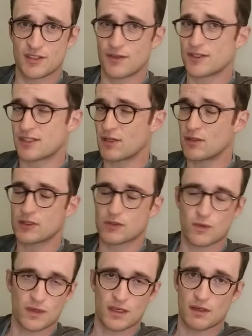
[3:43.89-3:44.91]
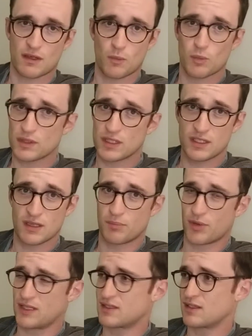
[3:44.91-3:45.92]
They're still scoring like a really good
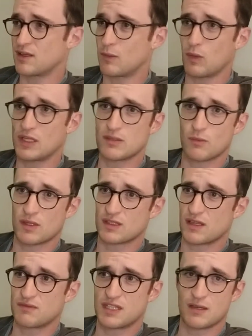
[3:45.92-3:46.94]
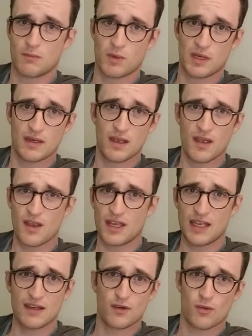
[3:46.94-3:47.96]
price. Recent ones I've seen have been
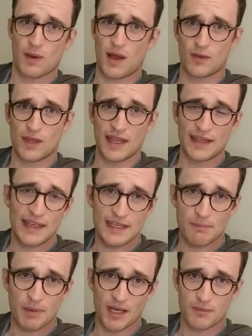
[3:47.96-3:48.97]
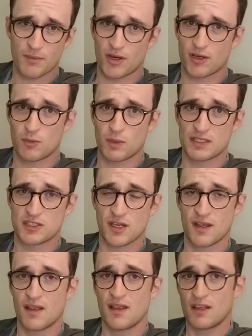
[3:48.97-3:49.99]
in and around that $80 mark, which
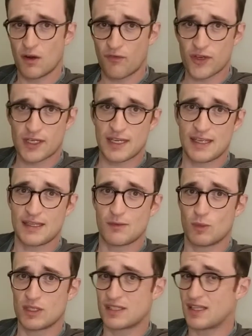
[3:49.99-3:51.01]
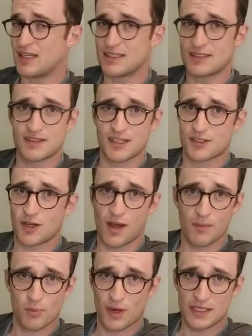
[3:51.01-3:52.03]
for Canadian whiskey isn't the
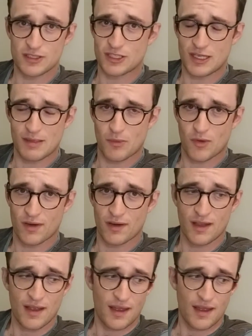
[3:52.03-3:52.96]
top range anymore.